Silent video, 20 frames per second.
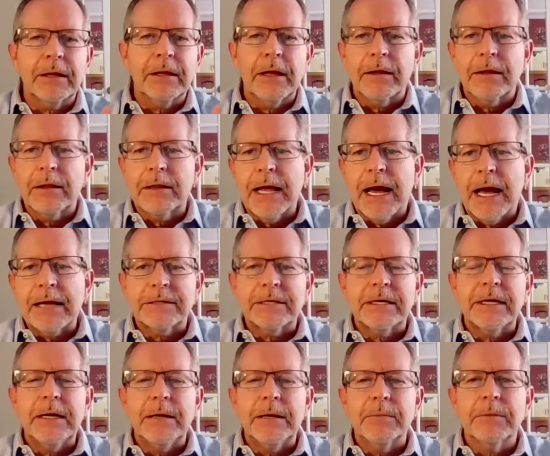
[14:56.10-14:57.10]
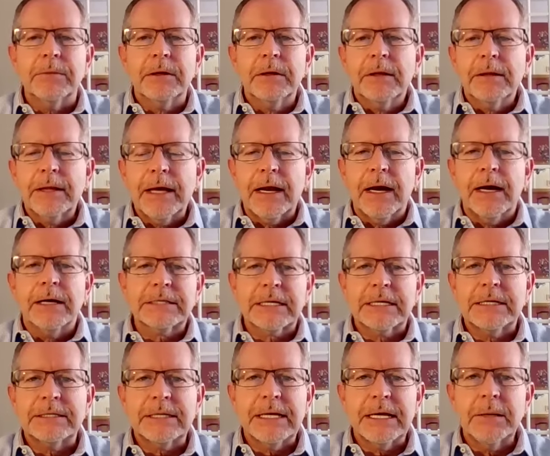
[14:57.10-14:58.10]
that that team, that
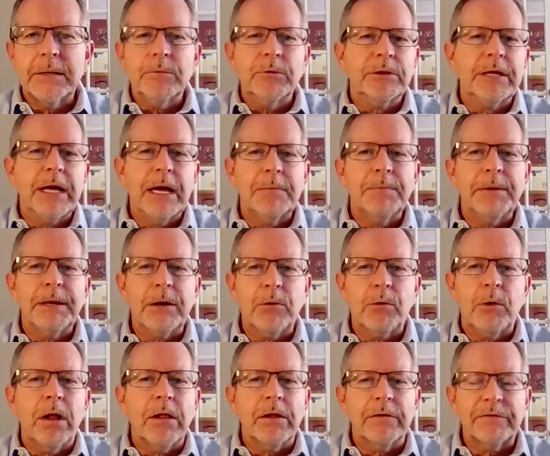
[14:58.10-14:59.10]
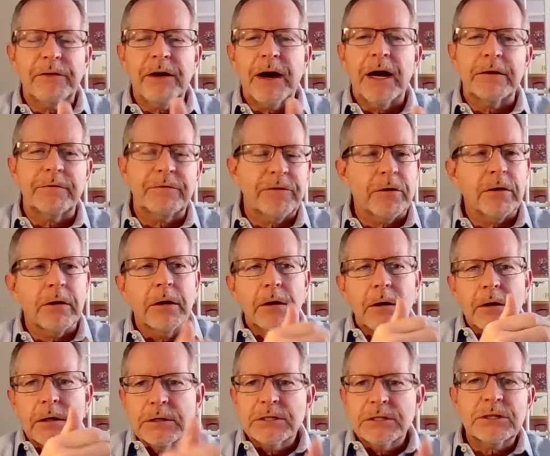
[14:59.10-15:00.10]
Huskies team, would then be qualified for
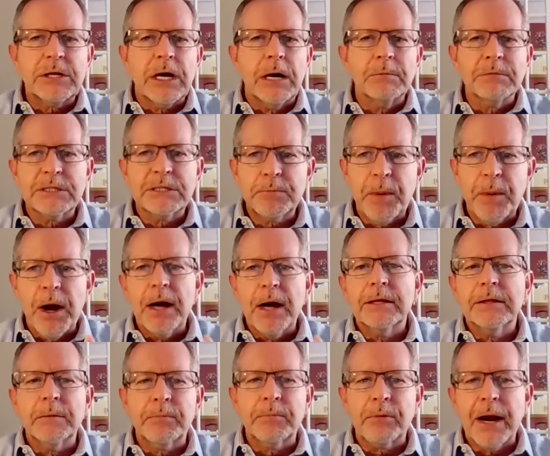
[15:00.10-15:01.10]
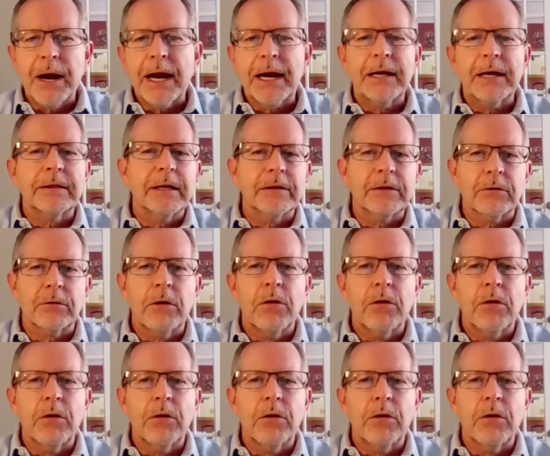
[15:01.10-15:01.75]
some spot in the bracket that